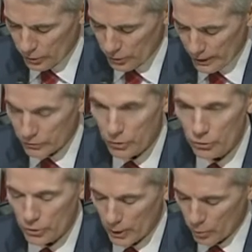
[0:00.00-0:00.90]
our tax
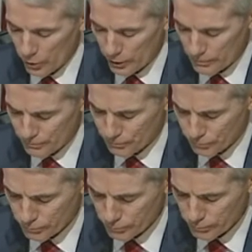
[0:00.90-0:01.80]
code's not working.
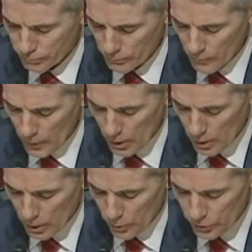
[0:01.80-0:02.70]

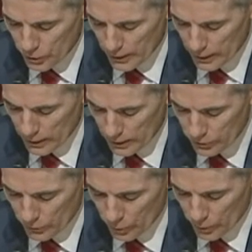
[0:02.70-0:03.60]
We see the headlines every